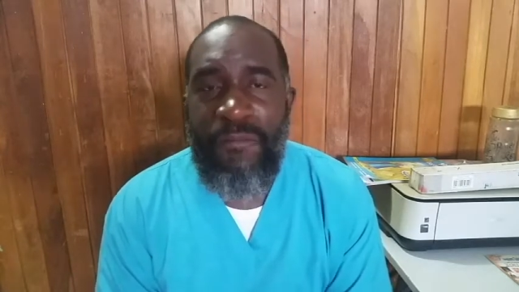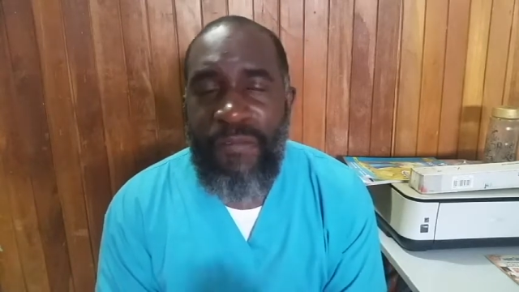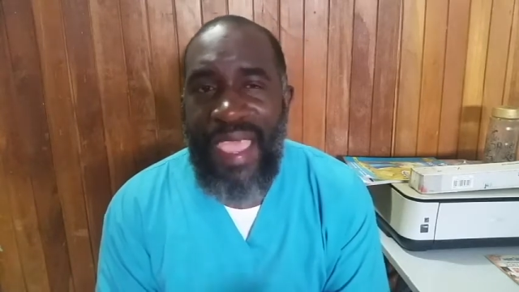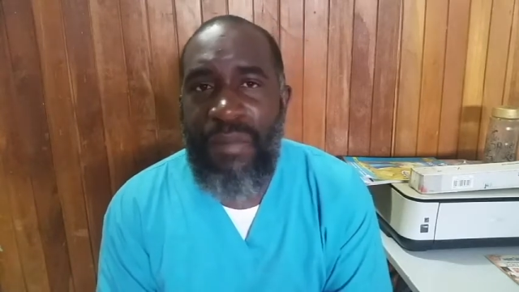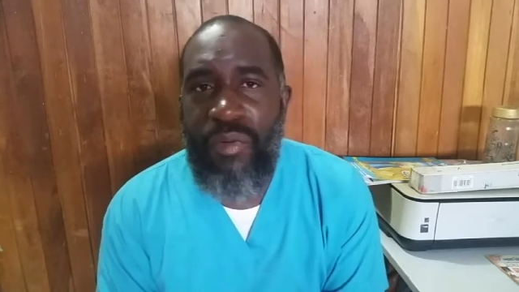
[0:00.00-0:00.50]

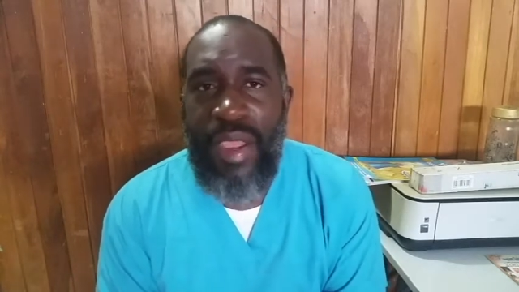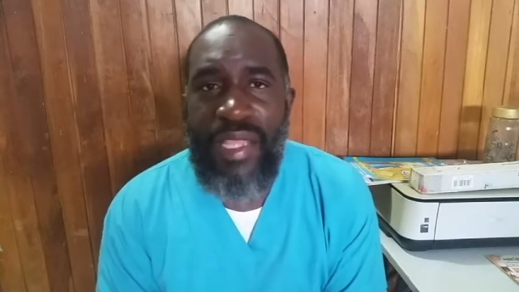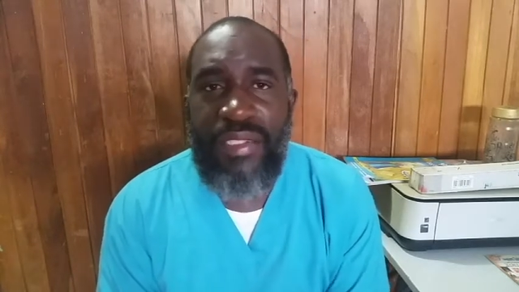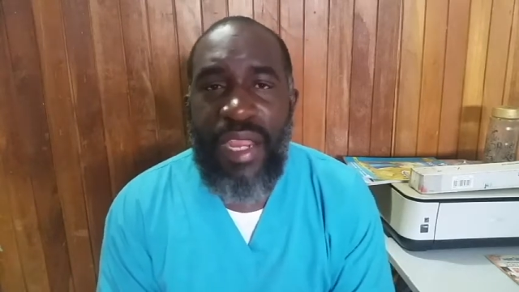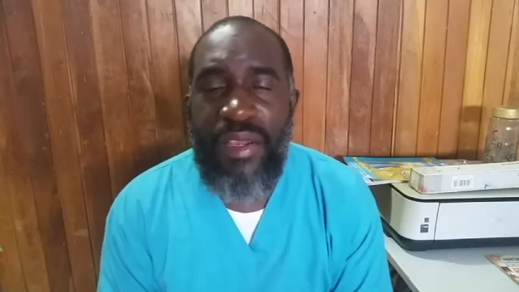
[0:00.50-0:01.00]

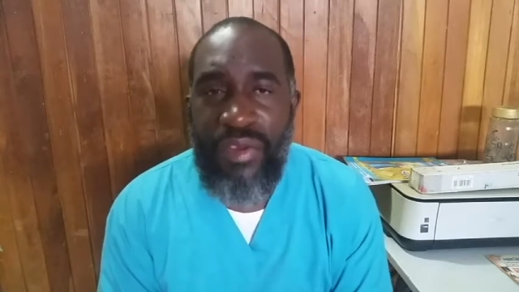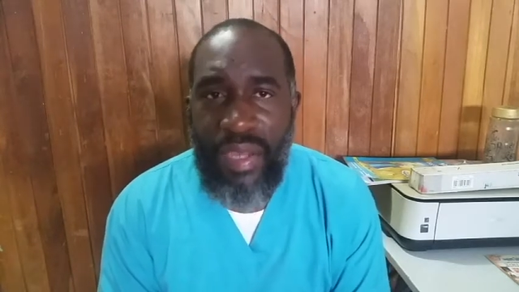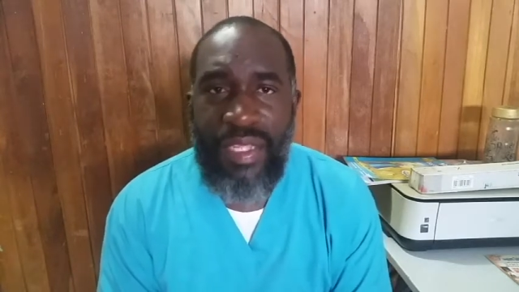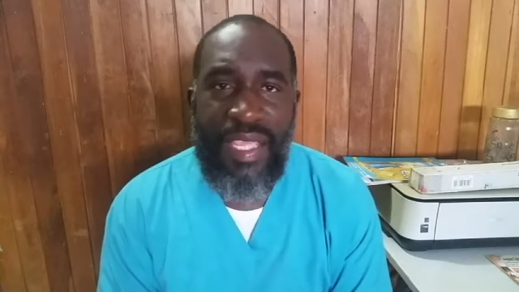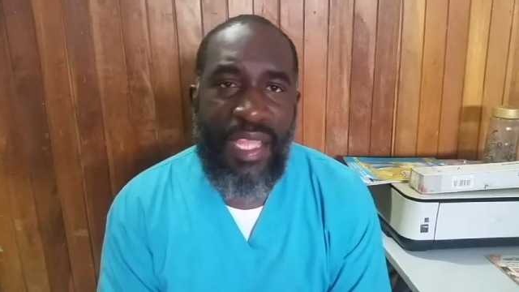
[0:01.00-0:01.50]
Fibroids are
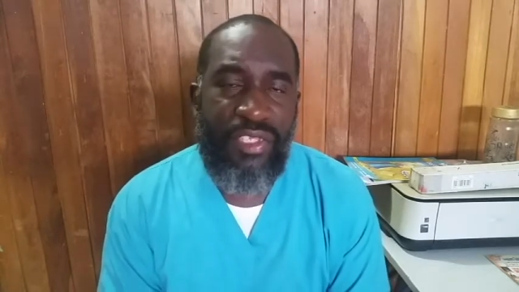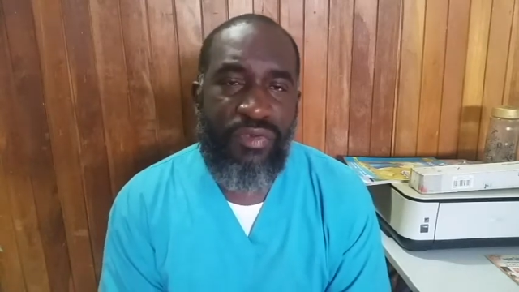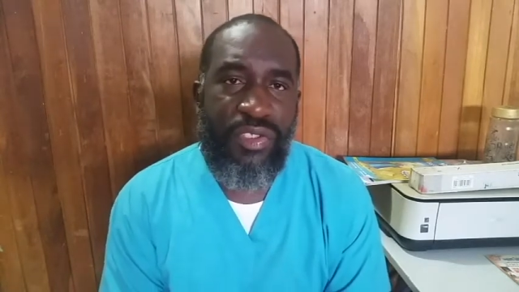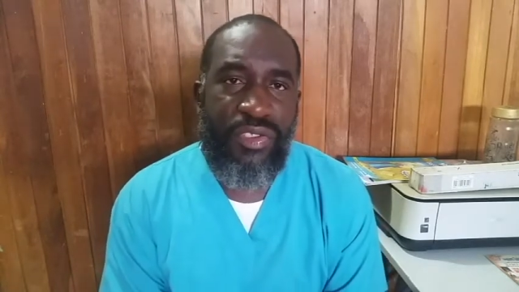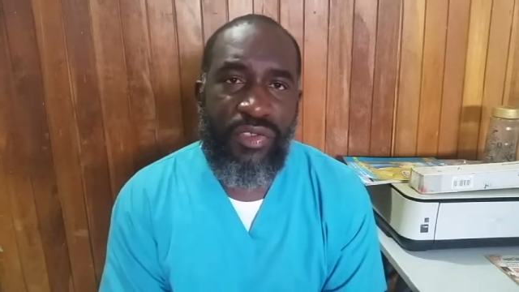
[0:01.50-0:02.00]

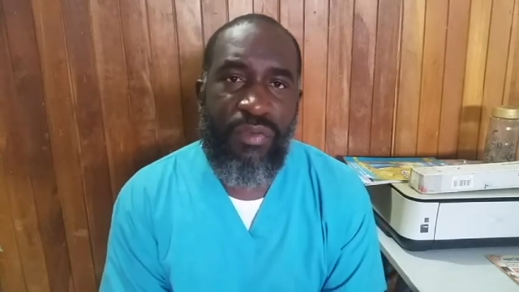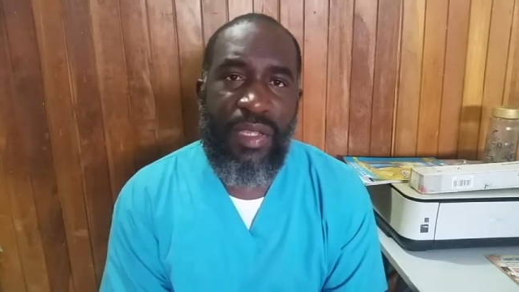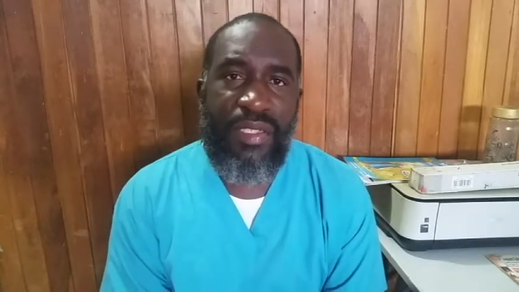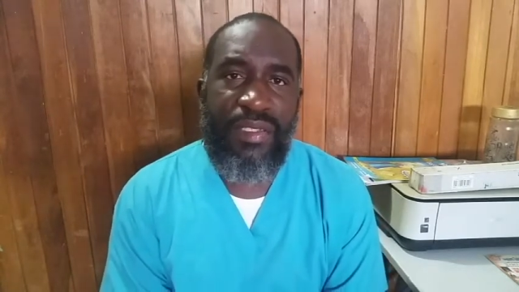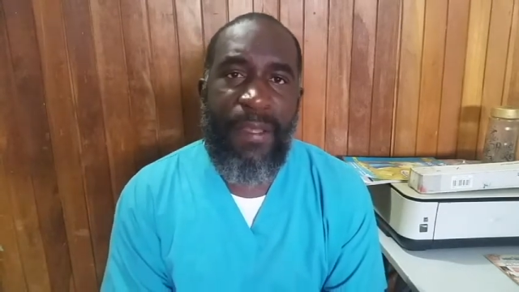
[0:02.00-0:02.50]
non-cancerous
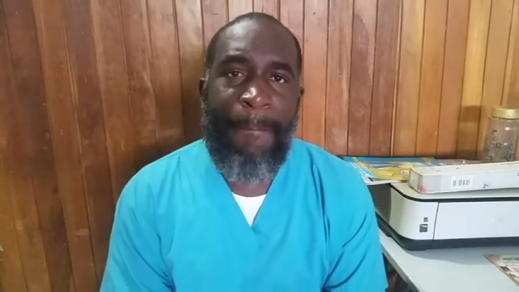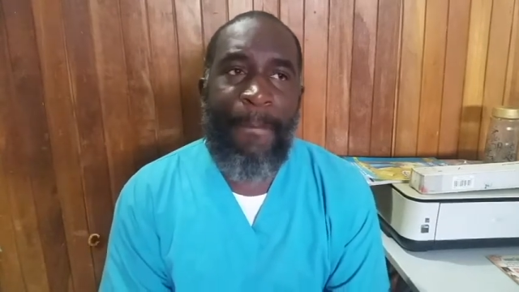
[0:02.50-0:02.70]
tumors